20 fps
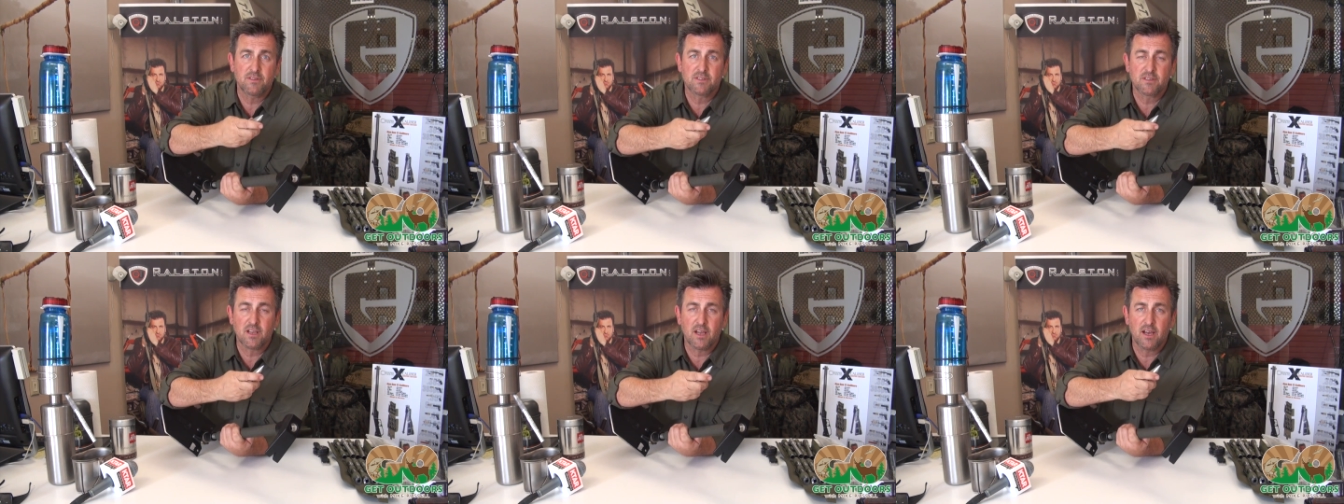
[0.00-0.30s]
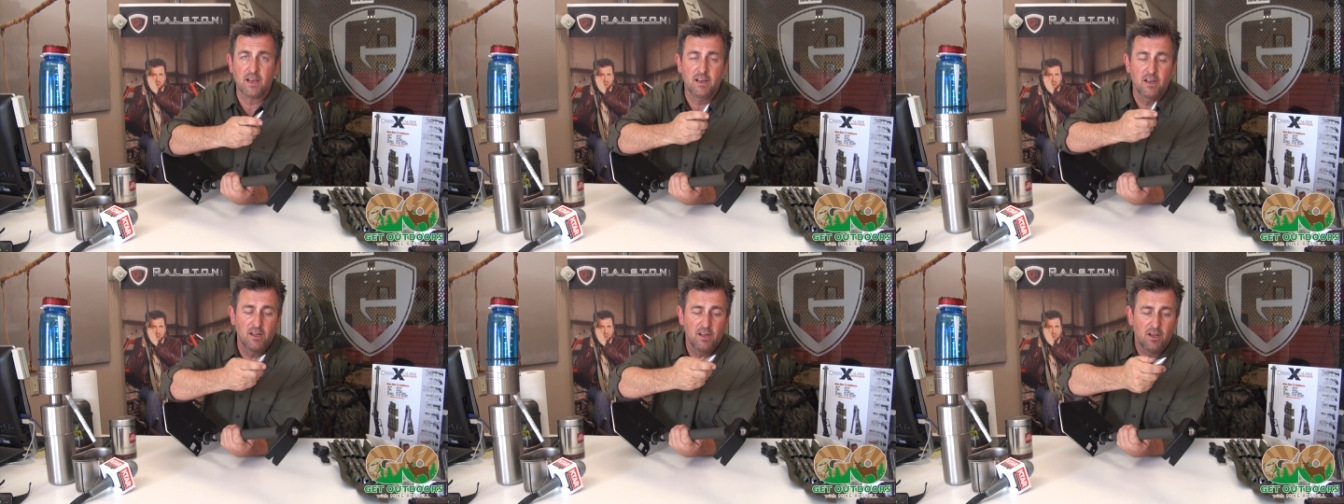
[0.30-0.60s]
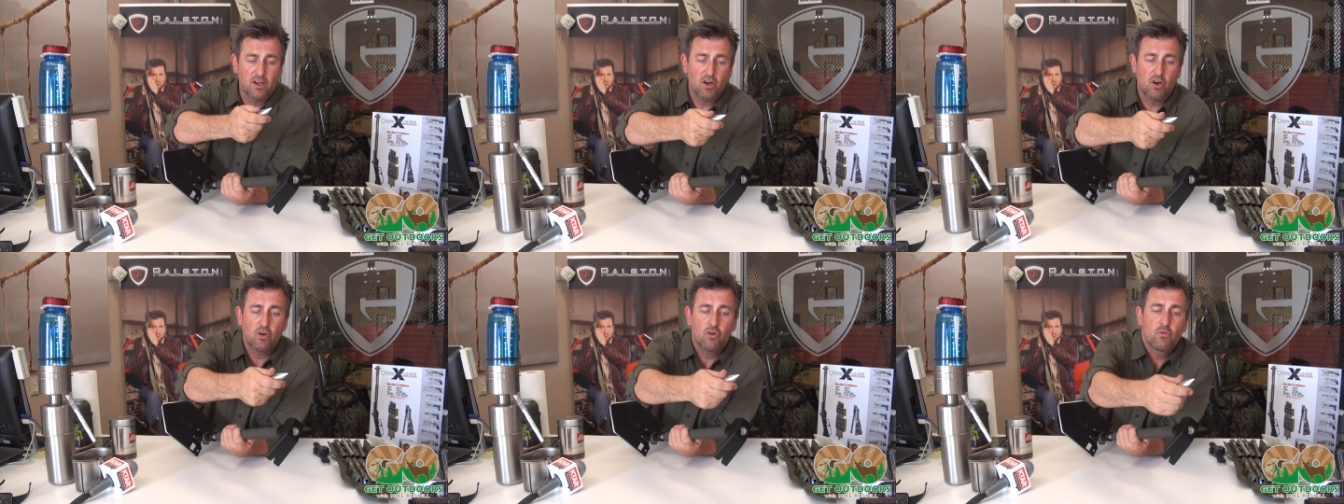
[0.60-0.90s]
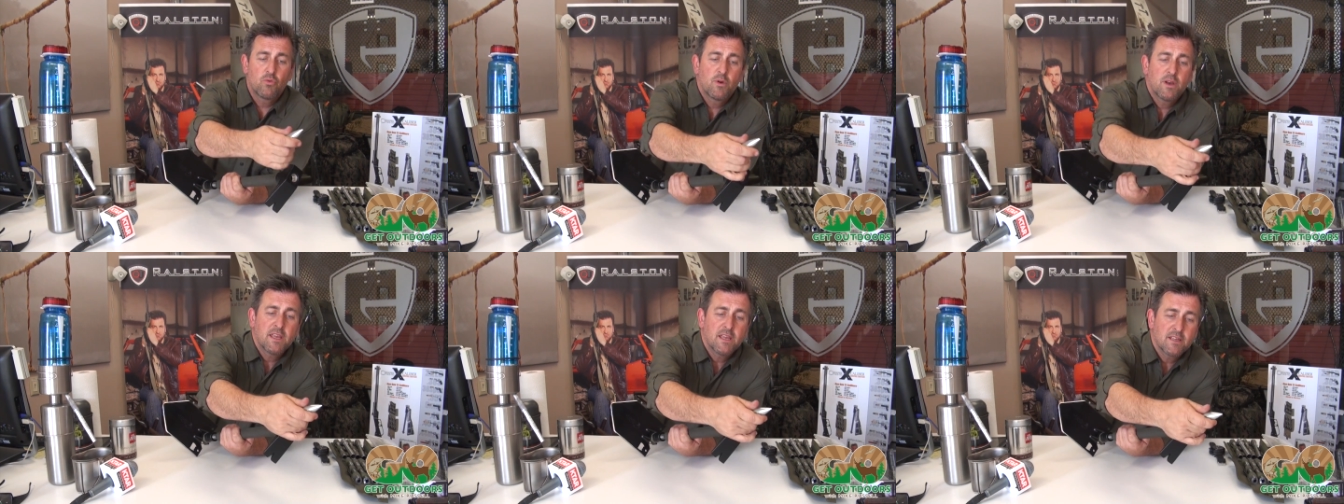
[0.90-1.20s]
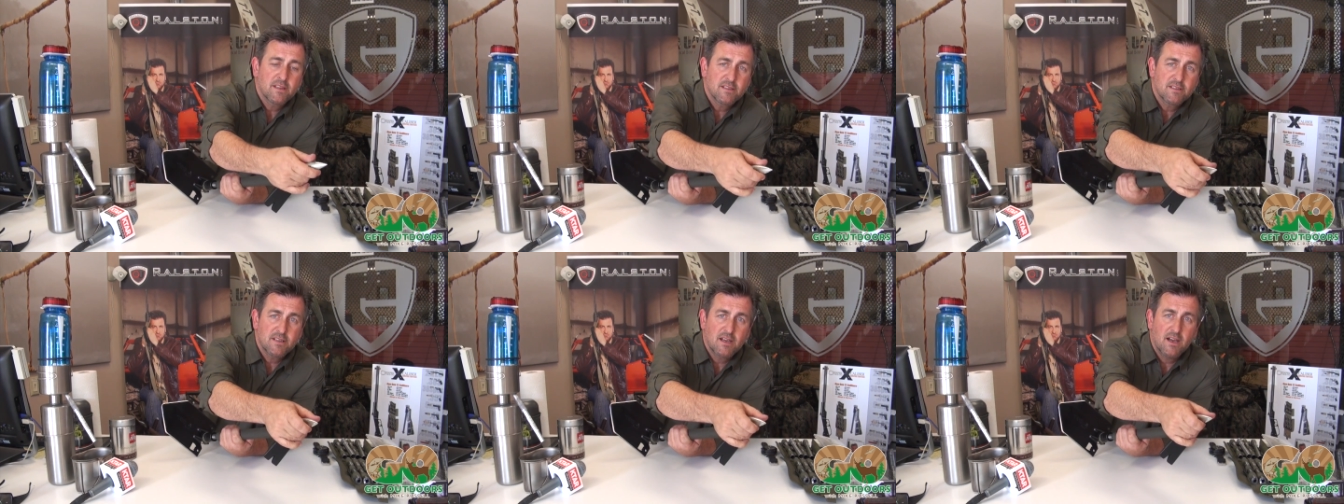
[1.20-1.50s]
It's got O-ring
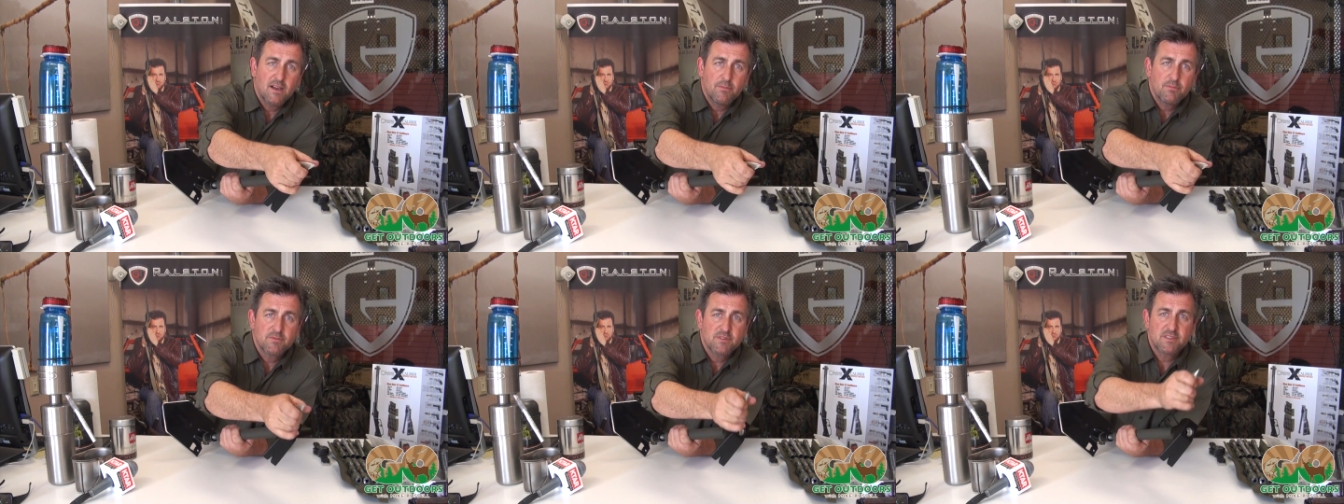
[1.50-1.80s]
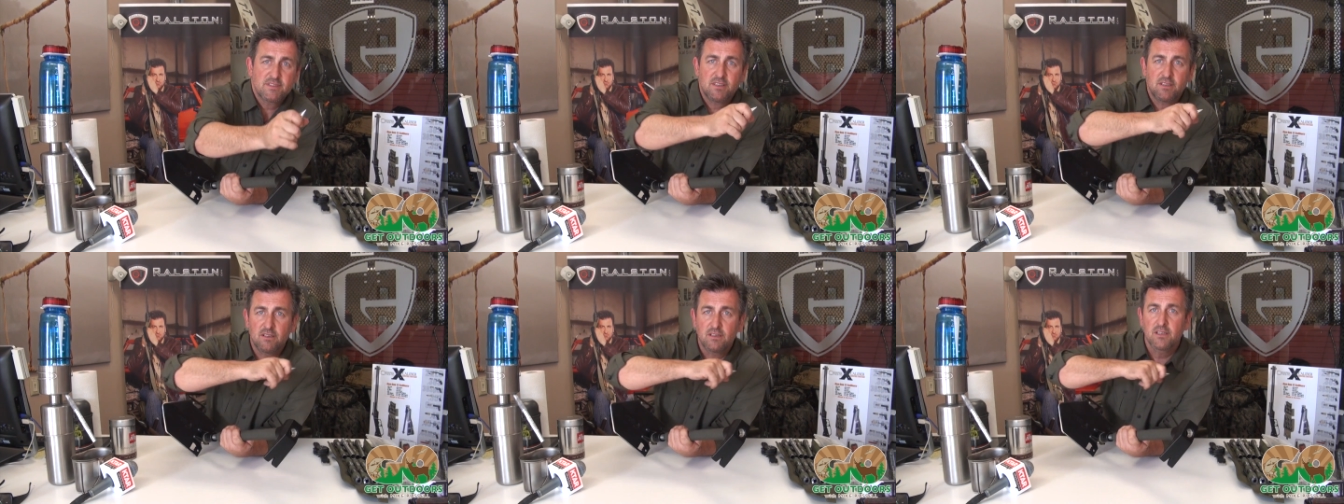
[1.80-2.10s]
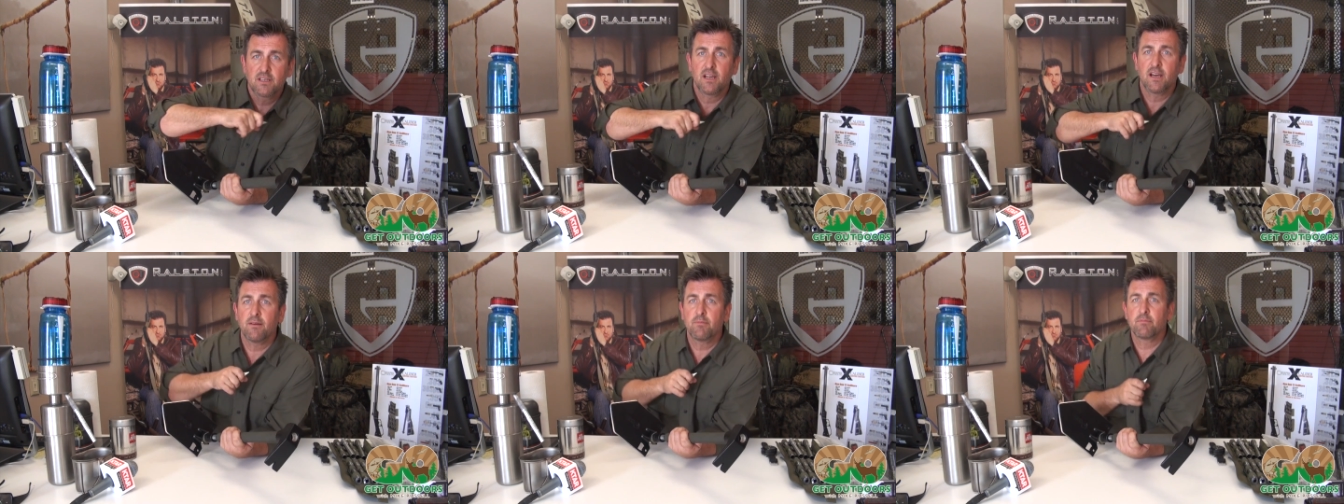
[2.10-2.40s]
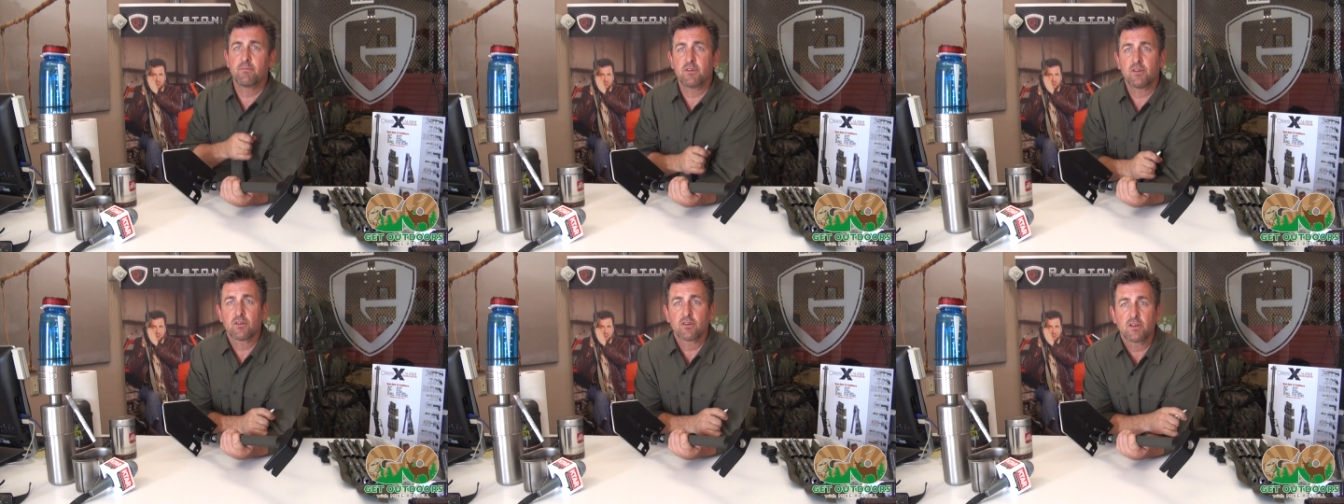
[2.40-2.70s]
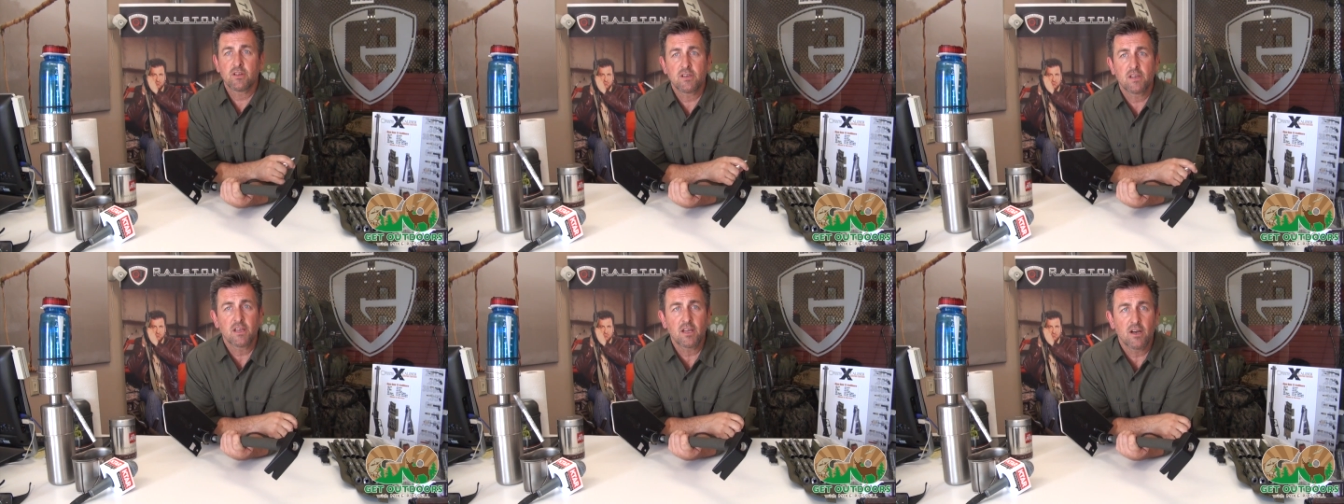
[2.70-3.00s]
at the top, seal it up, you're
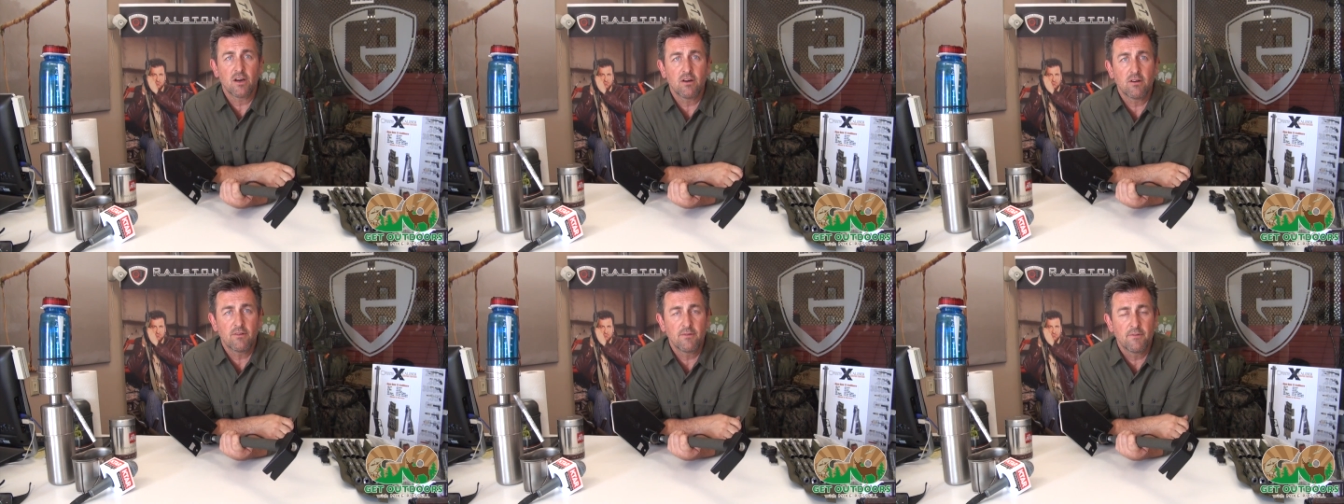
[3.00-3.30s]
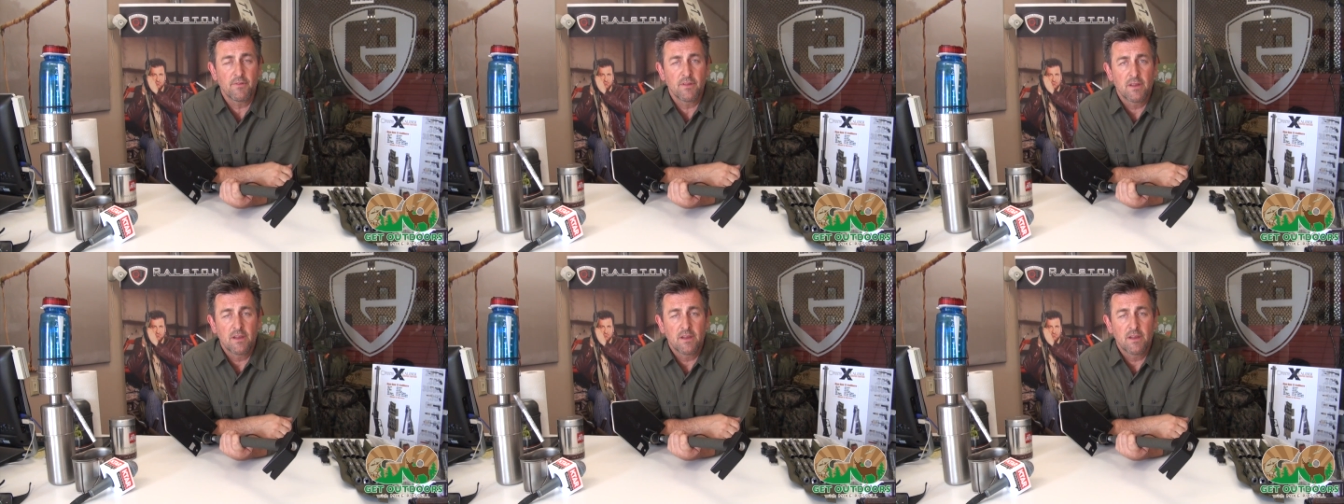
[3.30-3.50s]
good to go.